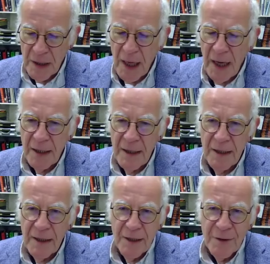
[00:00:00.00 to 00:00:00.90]

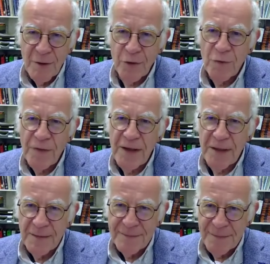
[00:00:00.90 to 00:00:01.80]
I to
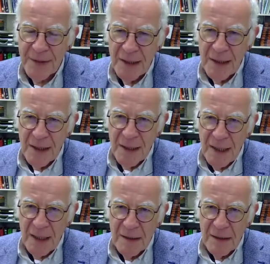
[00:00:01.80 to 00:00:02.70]
we.
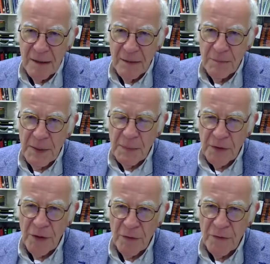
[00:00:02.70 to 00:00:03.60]
And
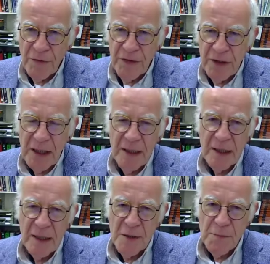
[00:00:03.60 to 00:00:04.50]
people don't feel
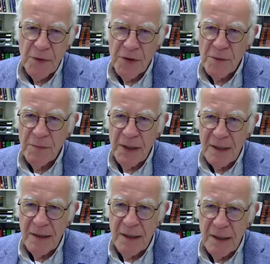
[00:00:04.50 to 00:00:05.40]
any
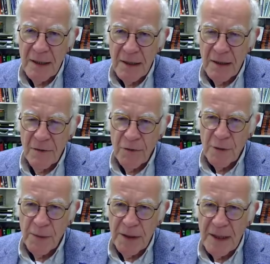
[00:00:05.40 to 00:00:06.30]
responsibility
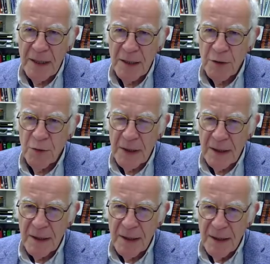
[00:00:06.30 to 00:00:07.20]
for what they are
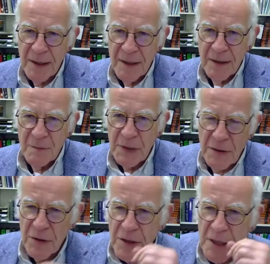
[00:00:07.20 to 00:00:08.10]
doing,
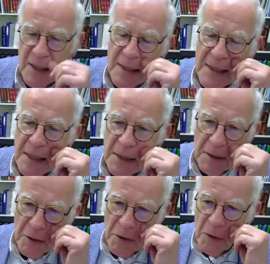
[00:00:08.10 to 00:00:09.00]
because it's
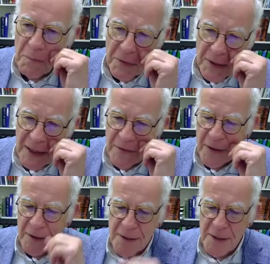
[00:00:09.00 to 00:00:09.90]
the group that
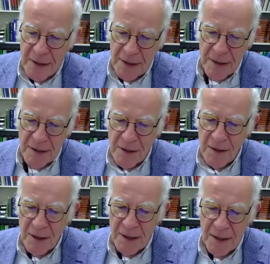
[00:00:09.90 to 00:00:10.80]
wants it, it's
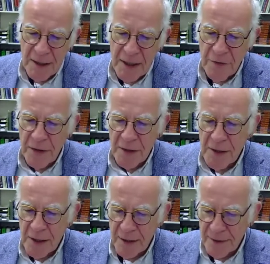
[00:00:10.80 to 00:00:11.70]
the leader that
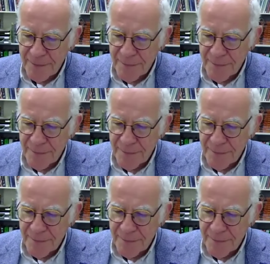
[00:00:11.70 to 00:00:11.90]
wants it.